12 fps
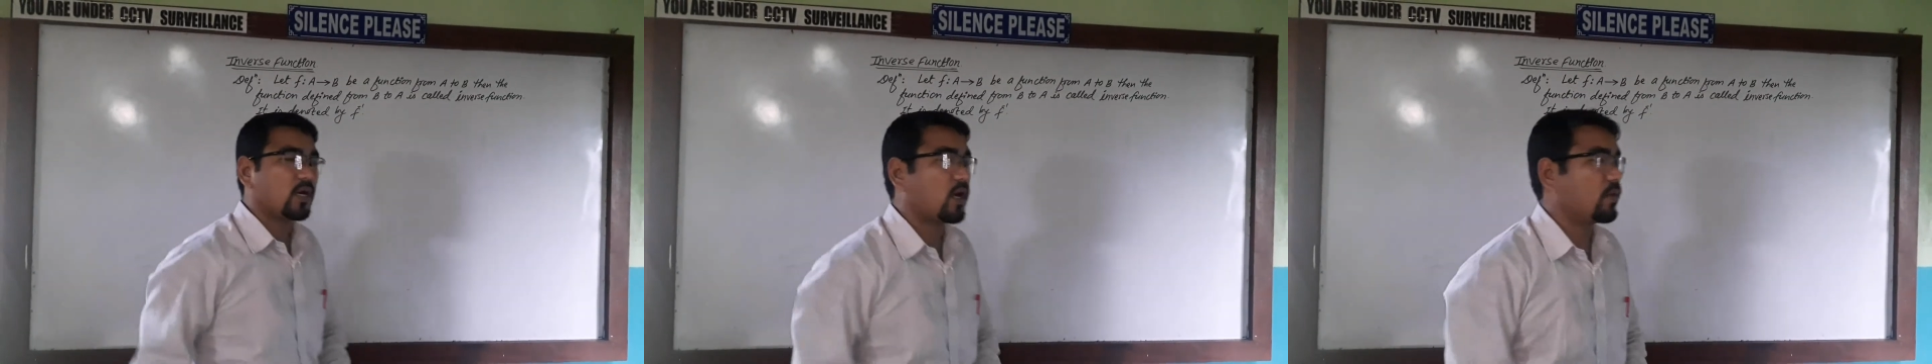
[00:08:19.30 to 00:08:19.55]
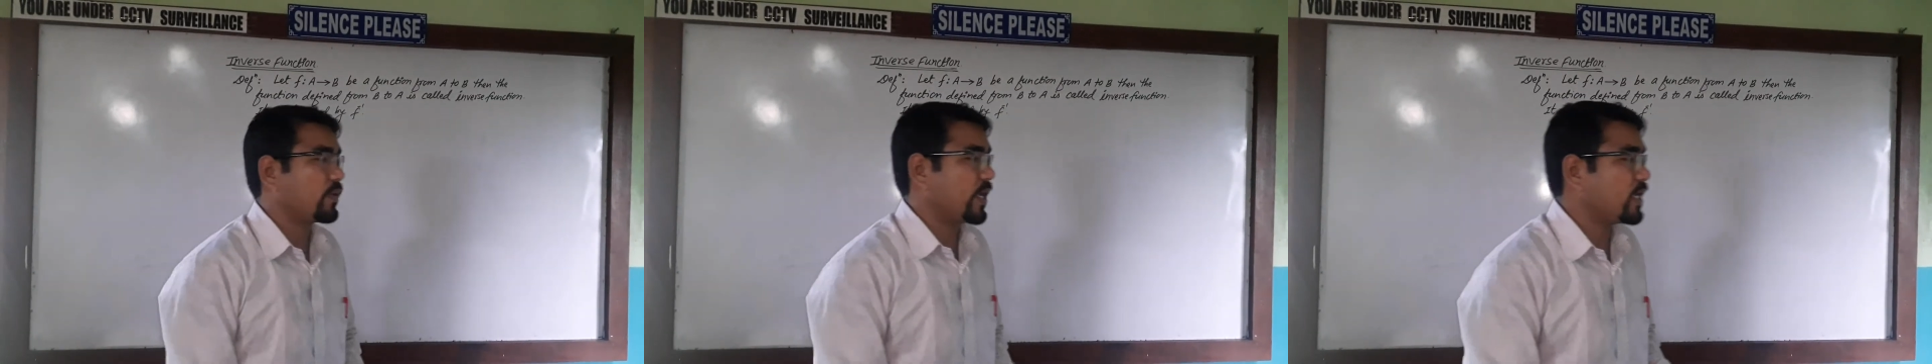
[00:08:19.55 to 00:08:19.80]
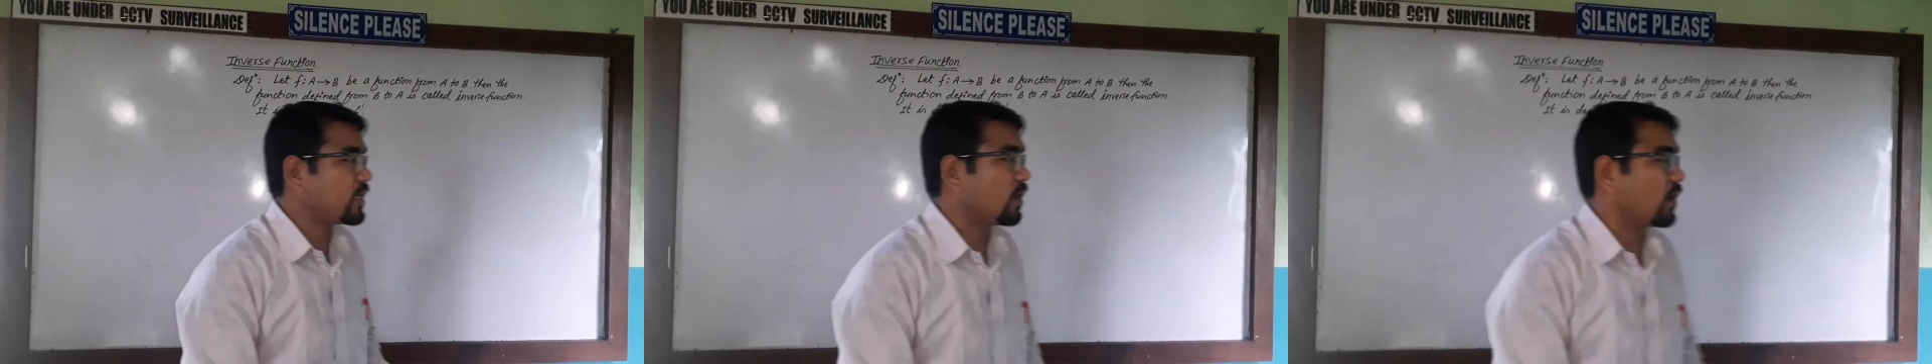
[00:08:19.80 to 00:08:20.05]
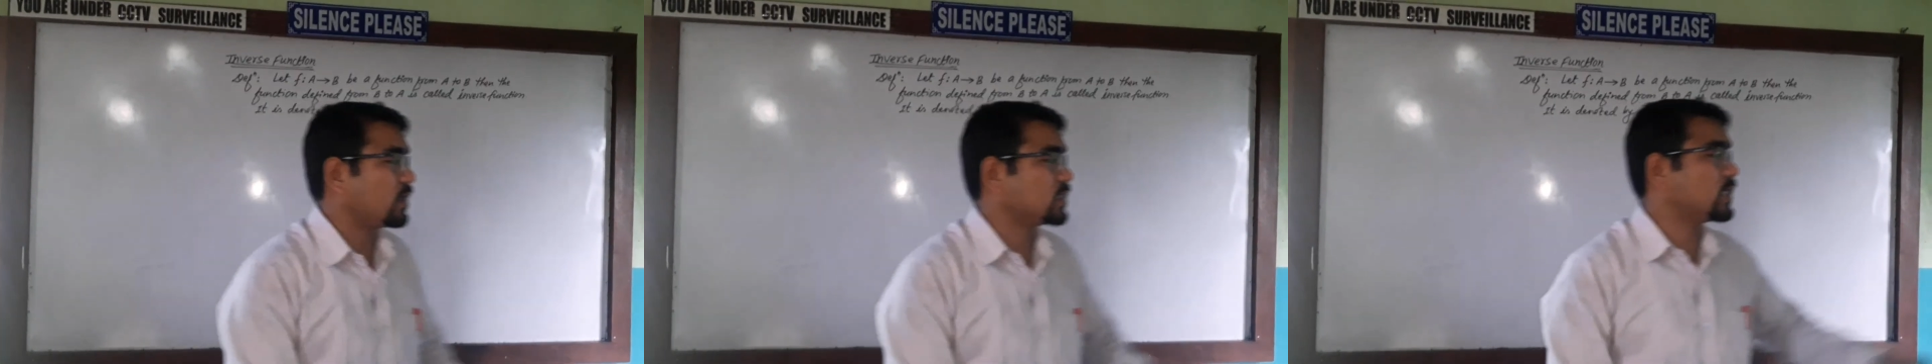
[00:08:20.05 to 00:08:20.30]
of an
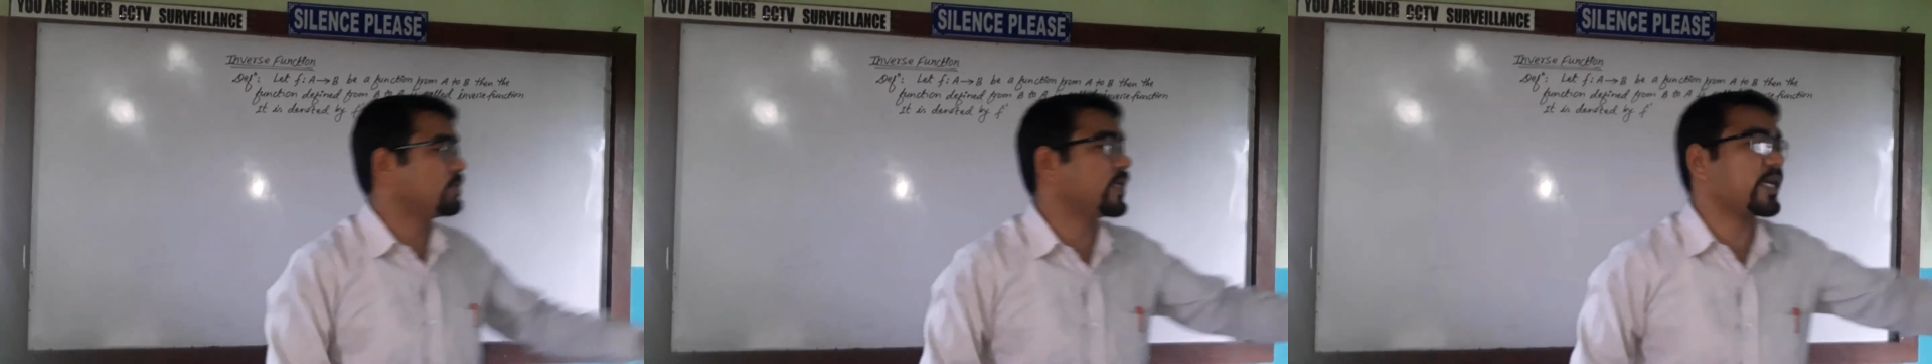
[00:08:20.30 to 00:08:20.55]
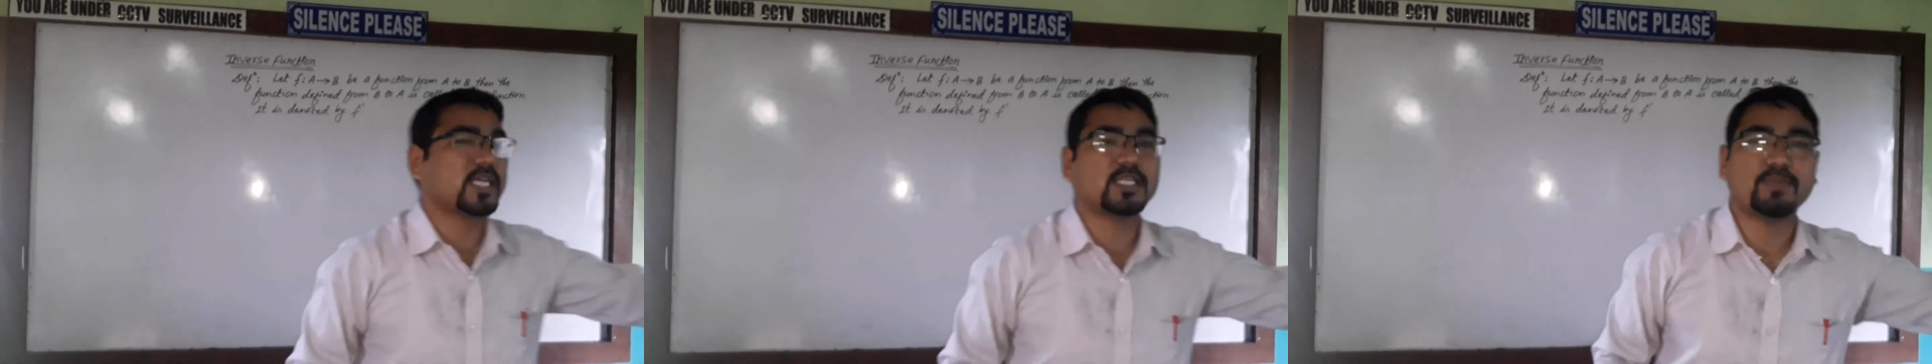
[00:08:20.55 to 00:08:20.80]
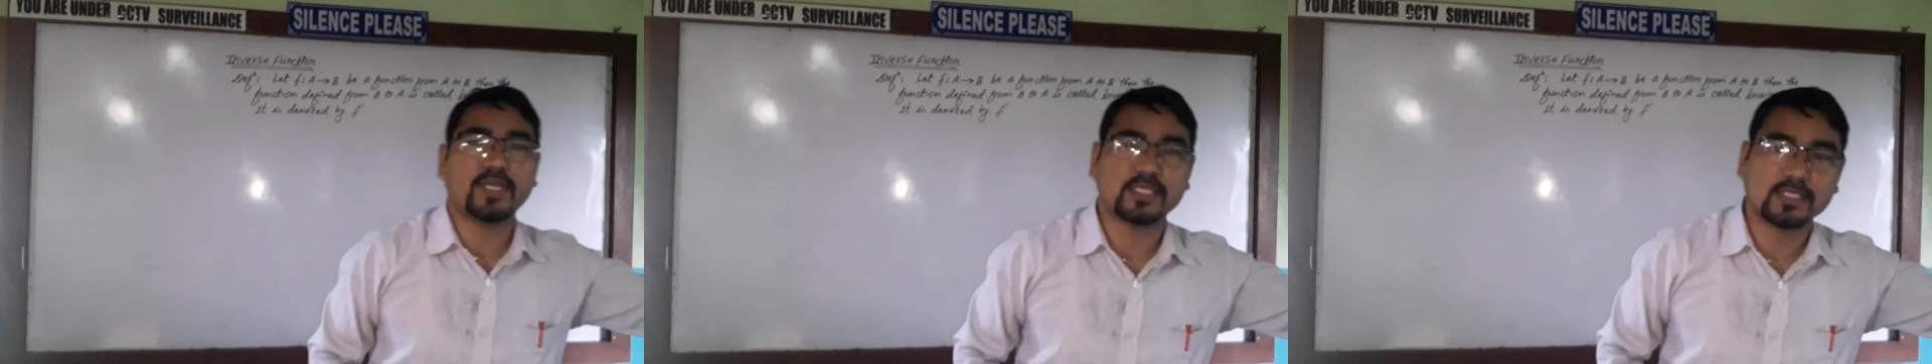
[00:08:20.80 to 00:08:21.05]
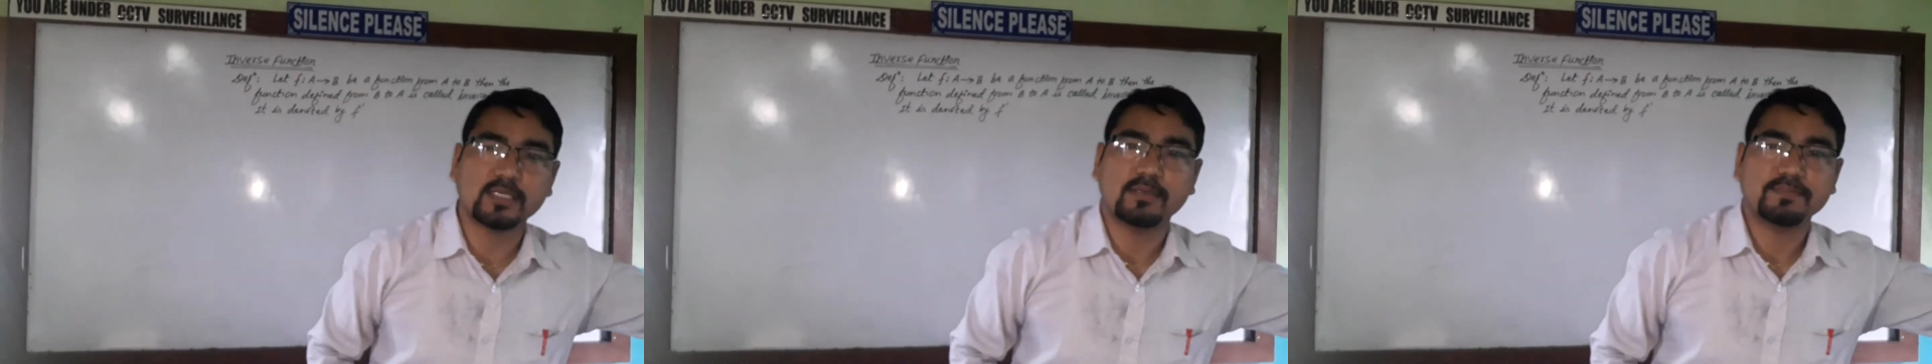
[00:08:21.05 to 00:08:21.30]
algebraic
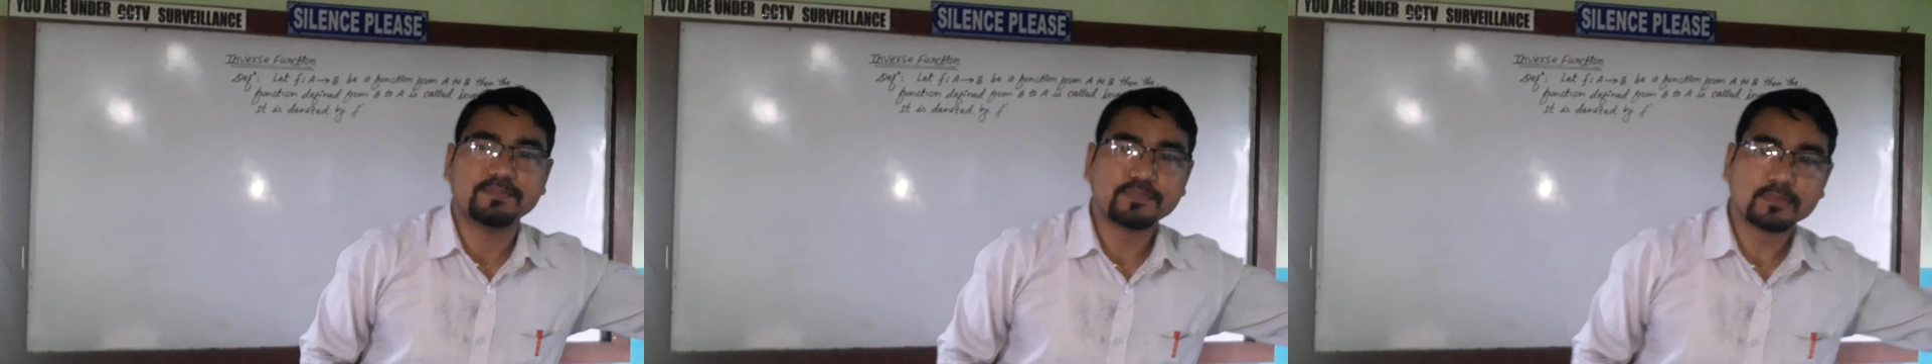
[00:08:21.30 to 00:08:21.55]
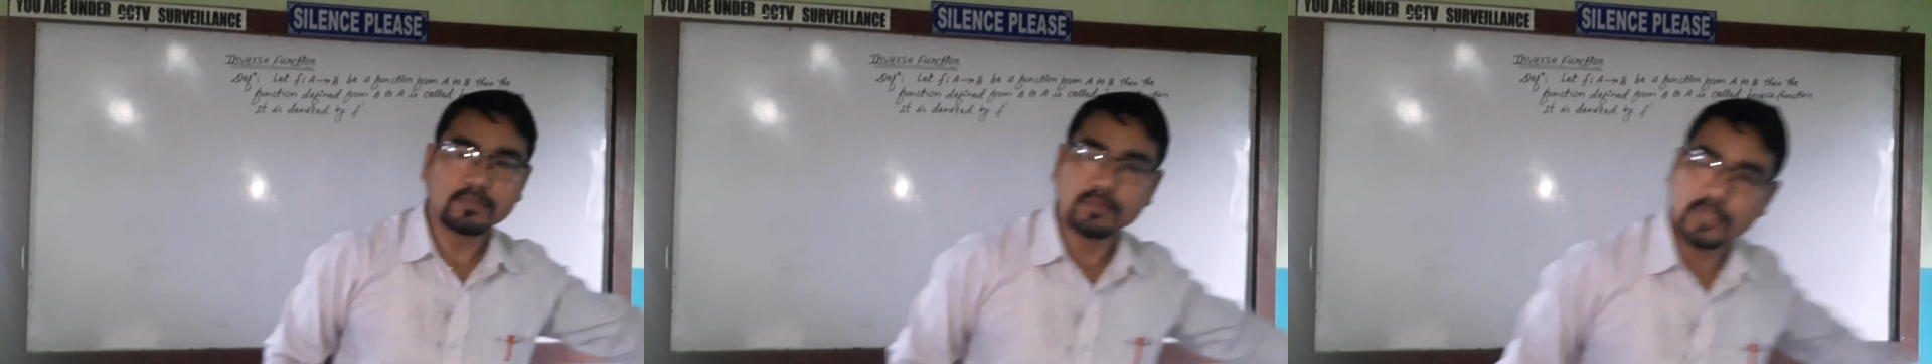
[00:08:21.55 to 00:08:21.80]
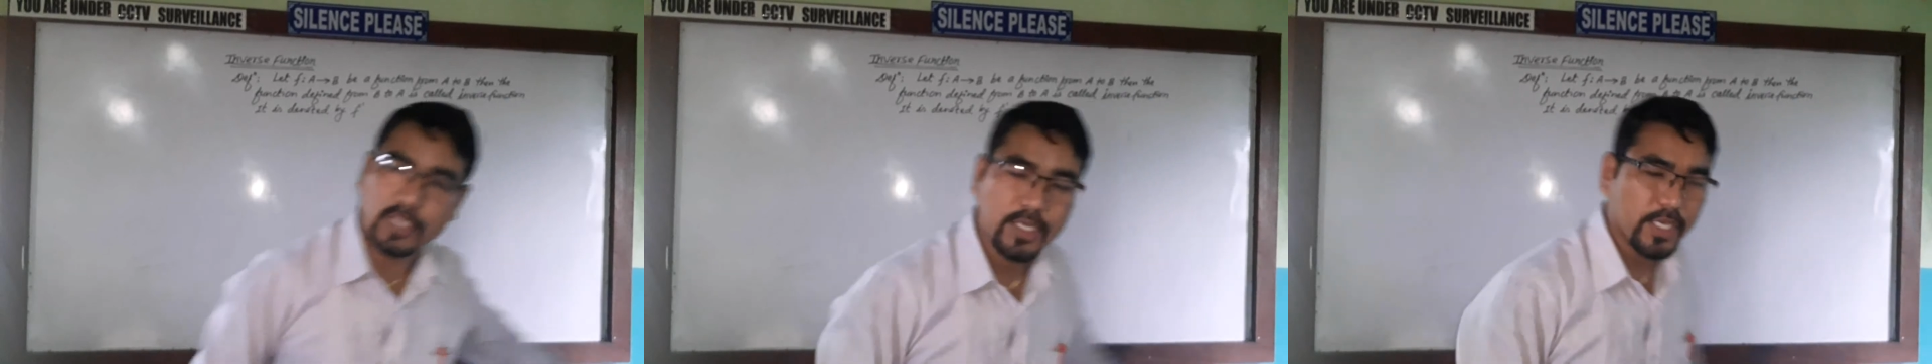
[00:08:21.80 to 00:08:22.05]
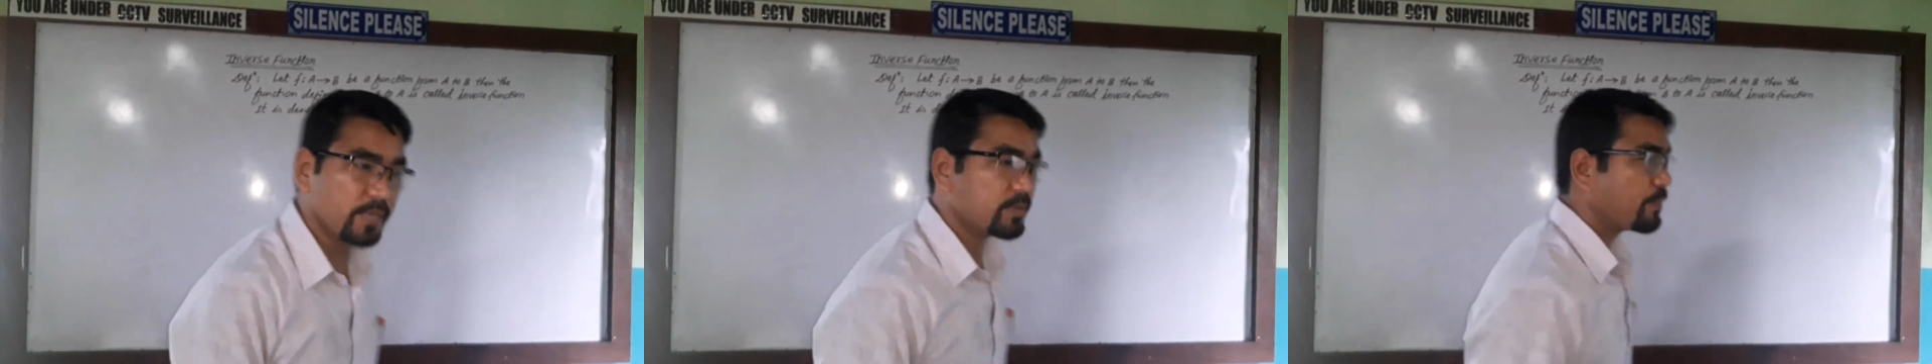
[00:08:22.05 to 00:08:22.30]
expression. If the